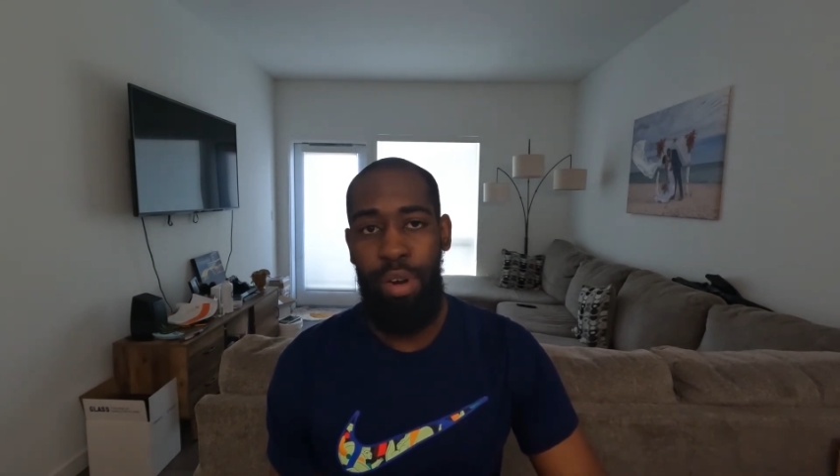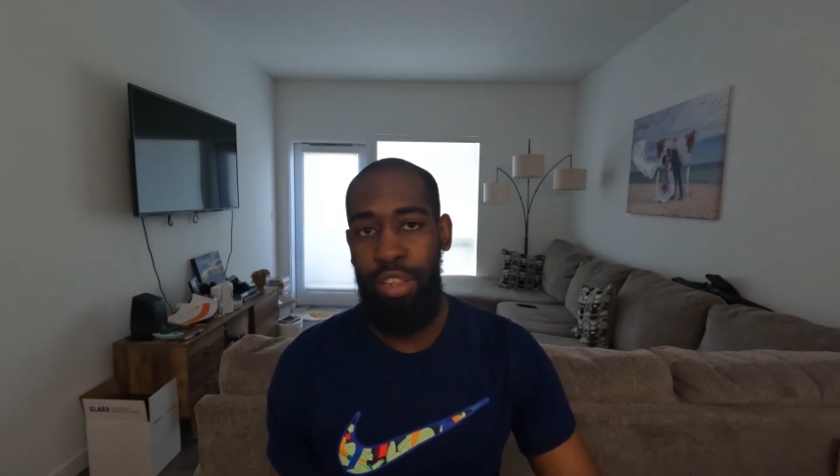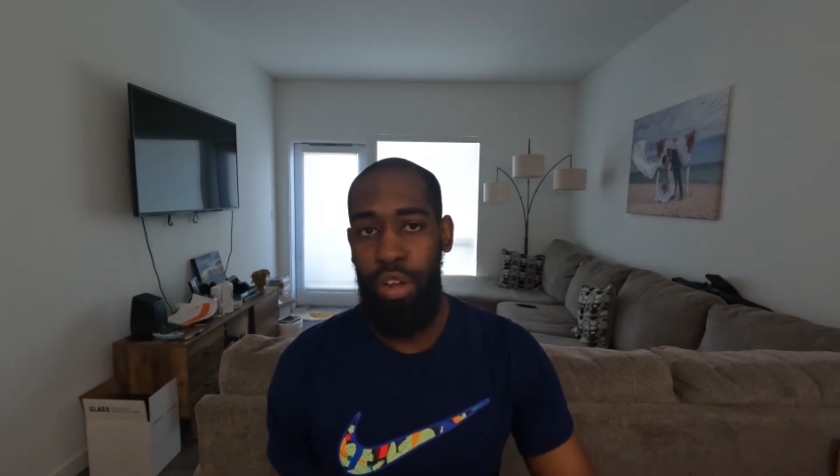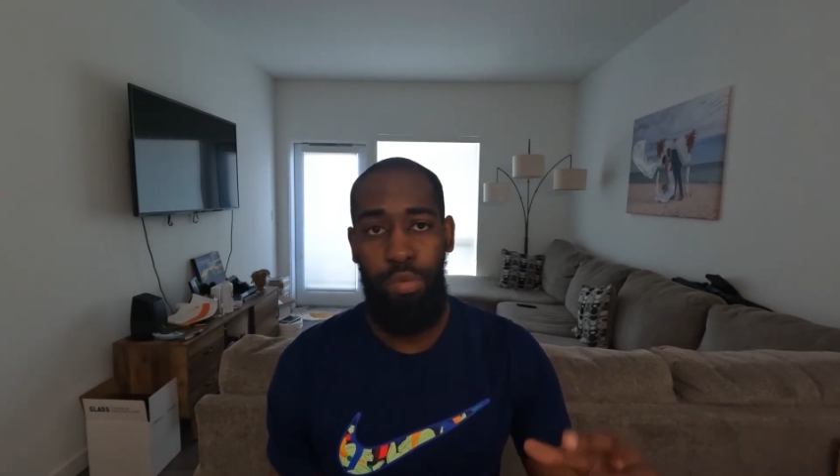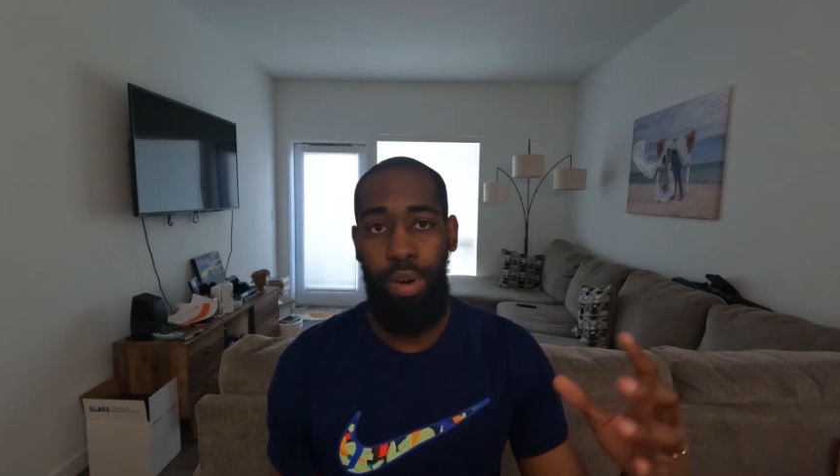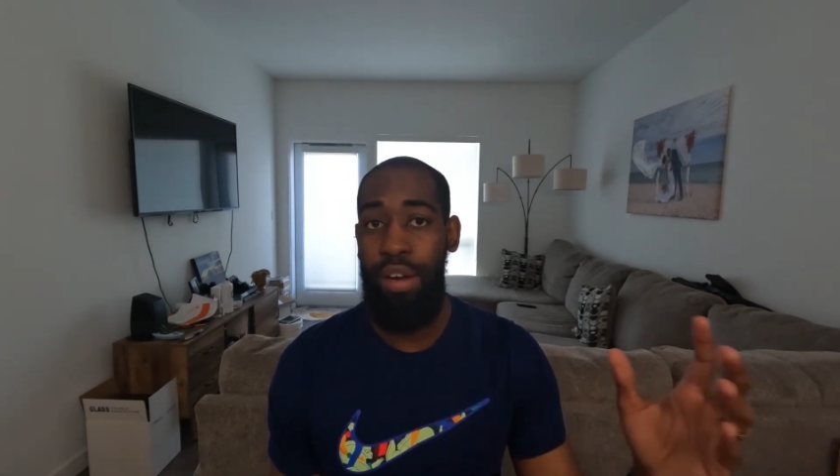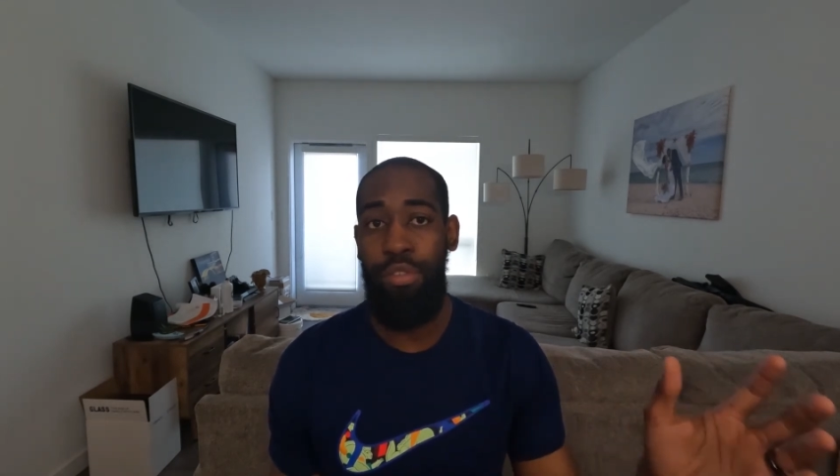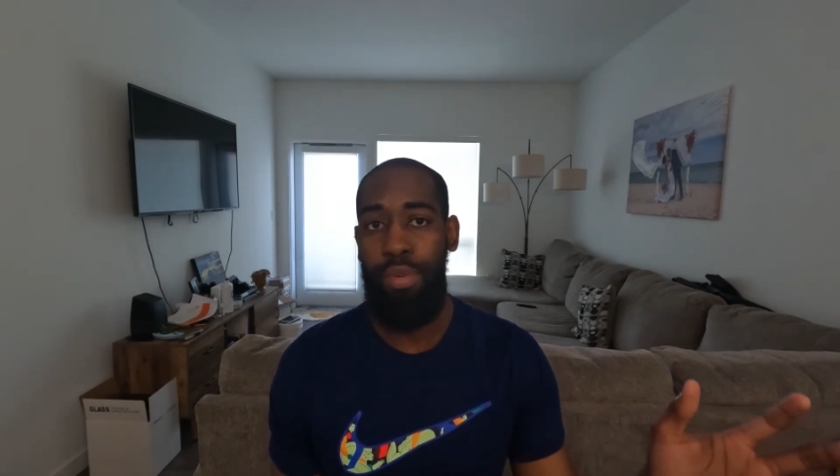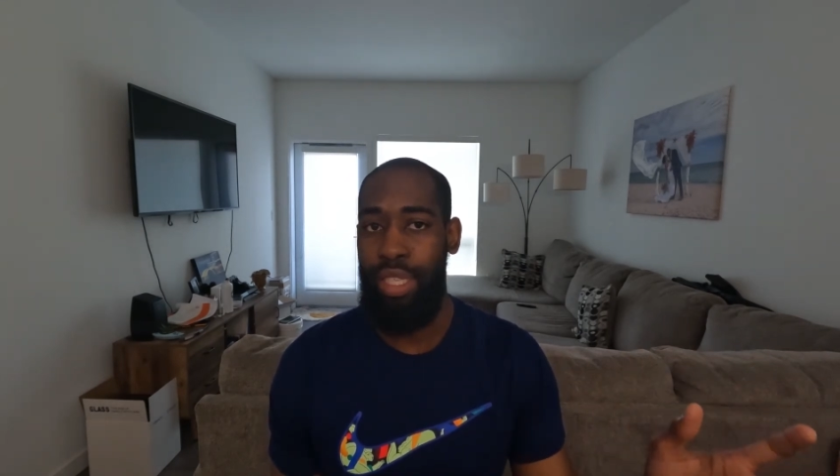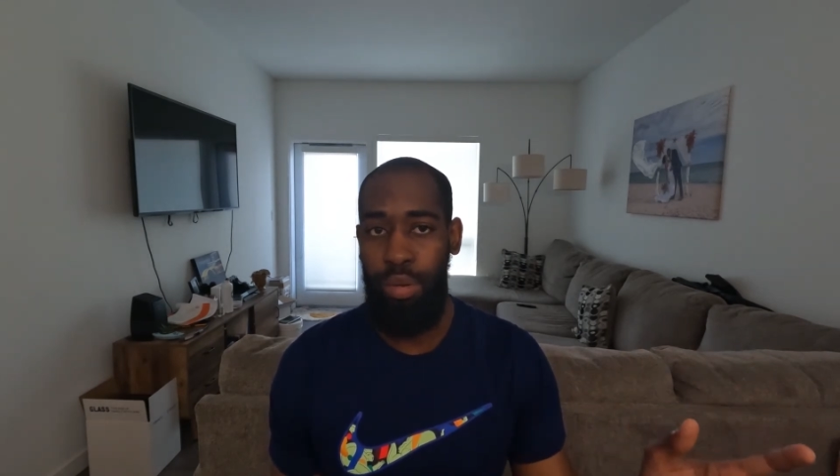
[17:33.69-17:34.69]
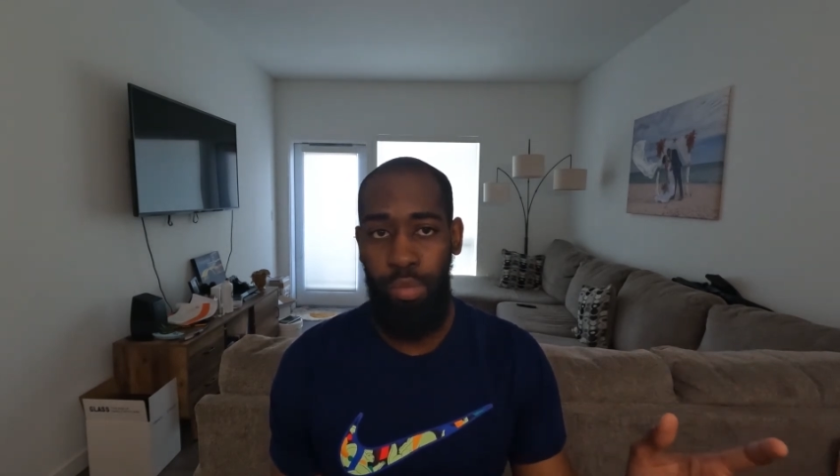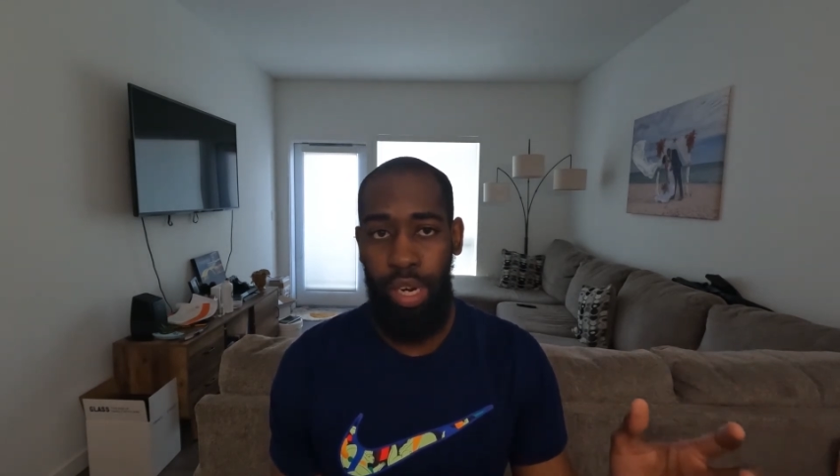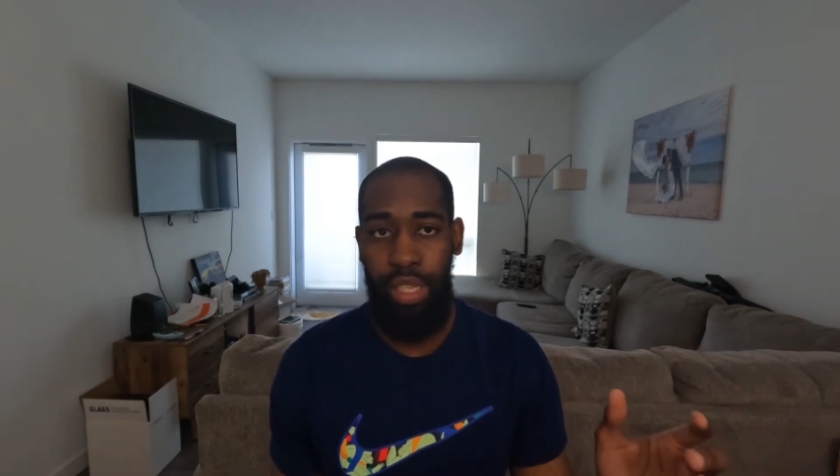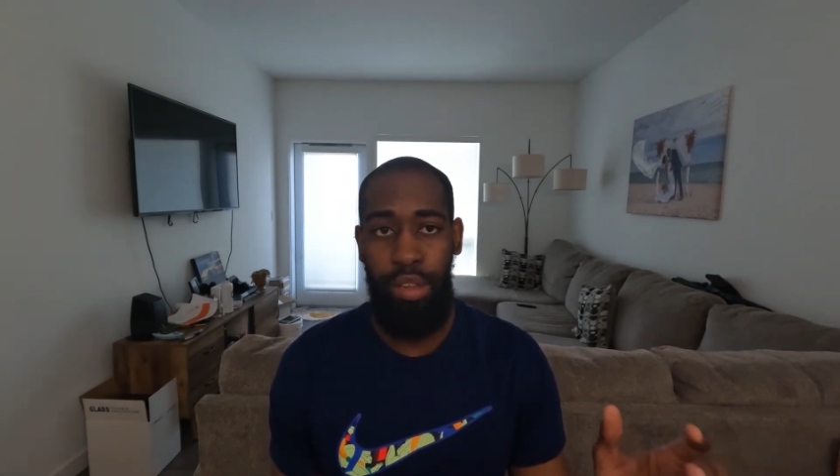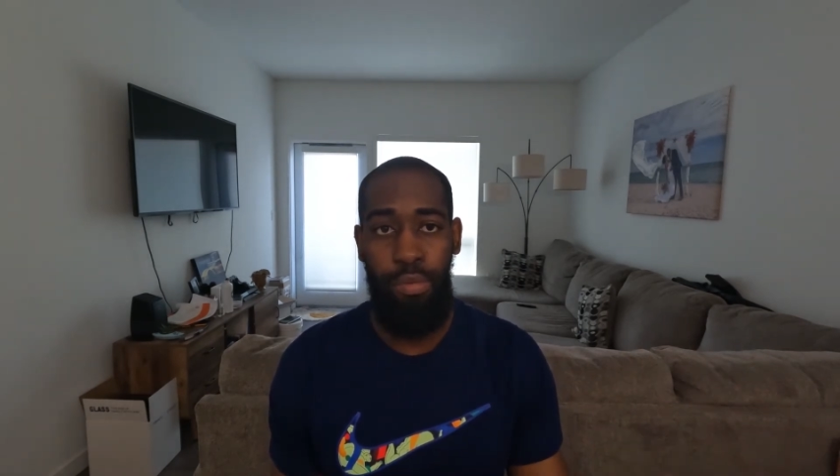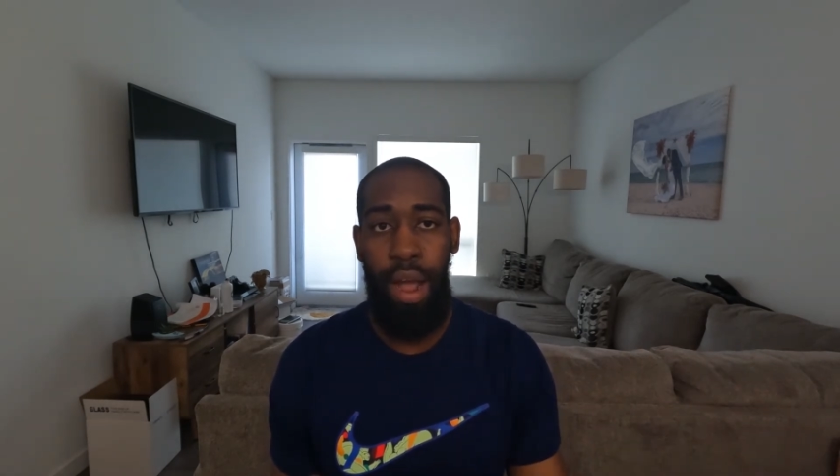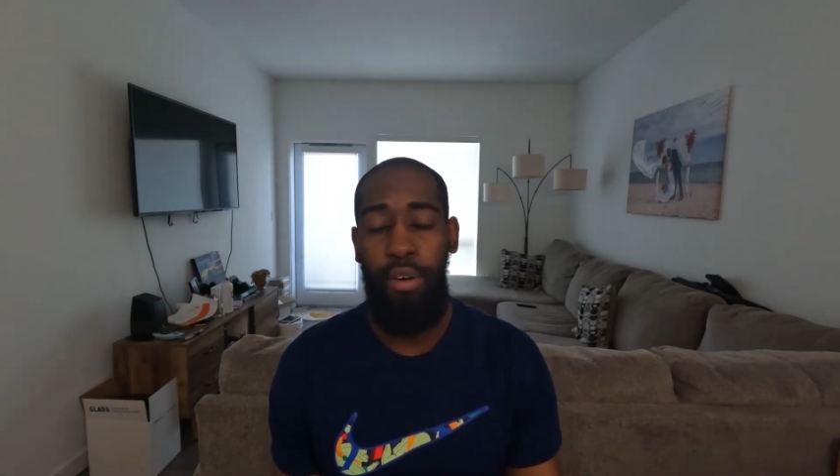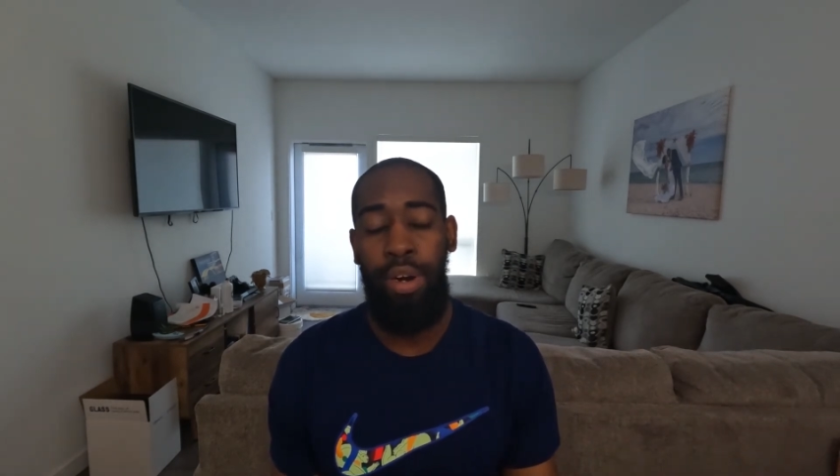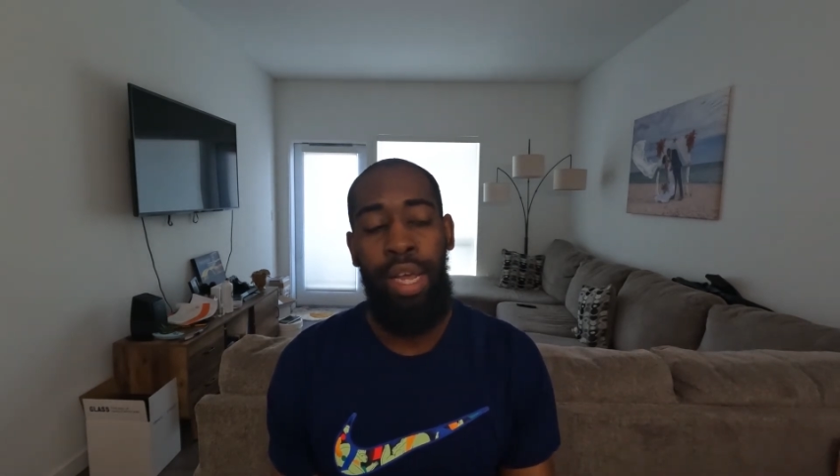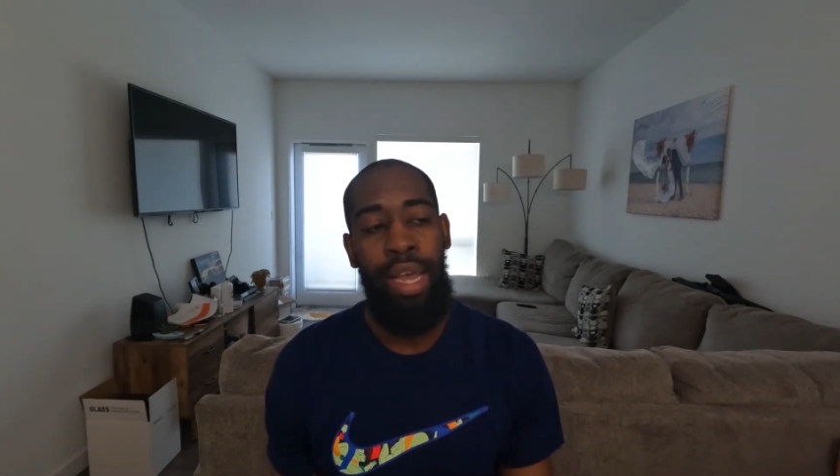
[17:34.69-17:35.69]
marathon or whatever race I'm running, the
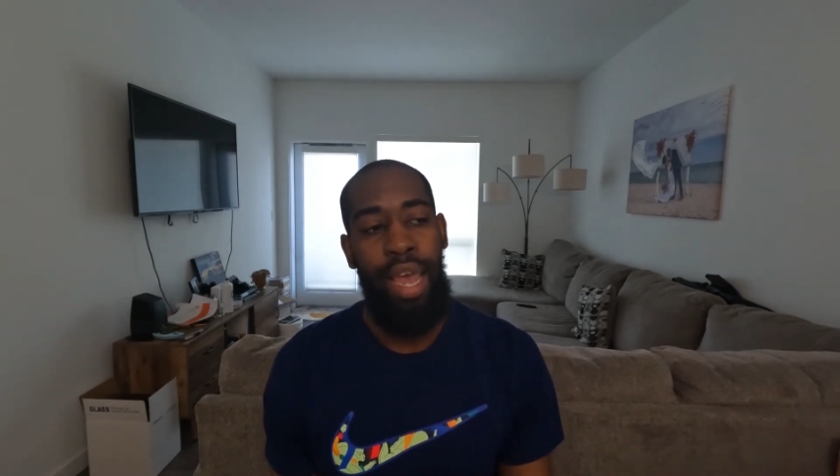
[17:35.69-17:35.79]
route,